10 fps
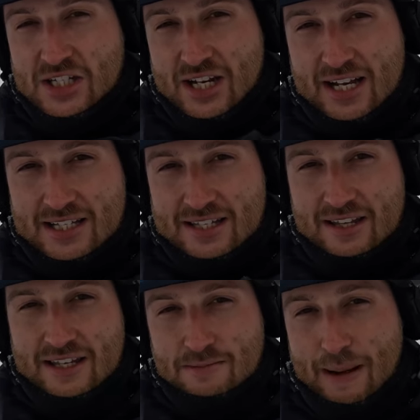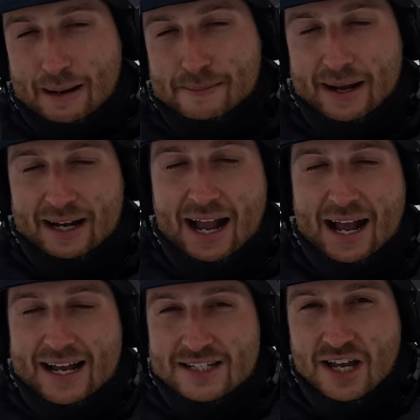states that this backpack
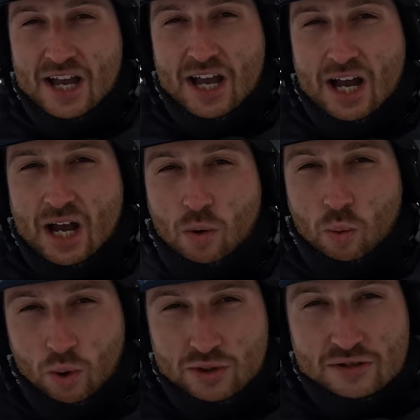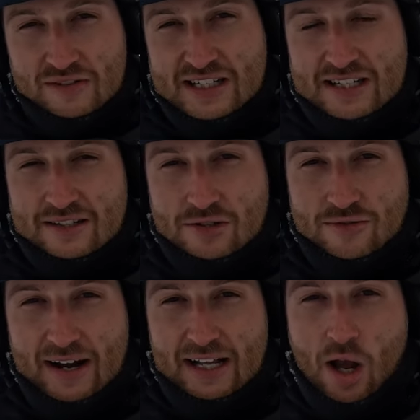has a water resistance
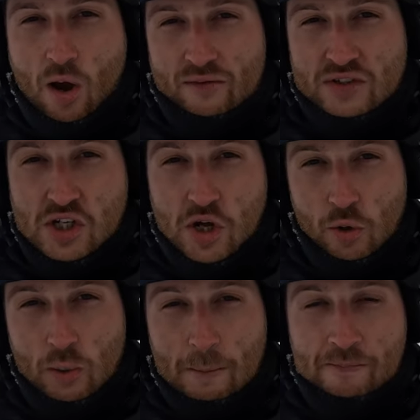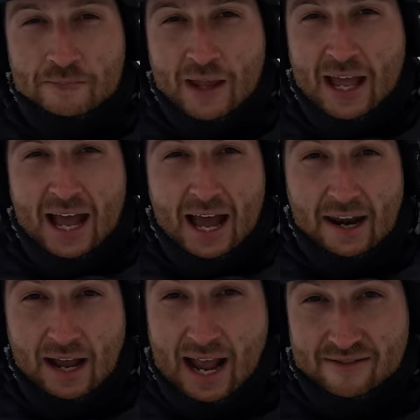rating of two. And
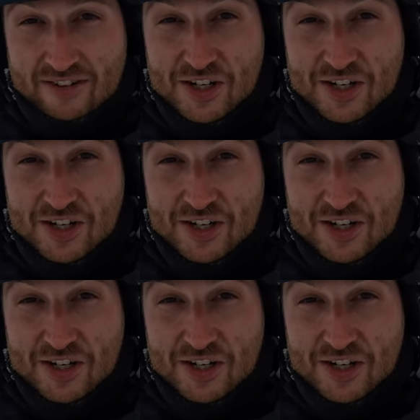I have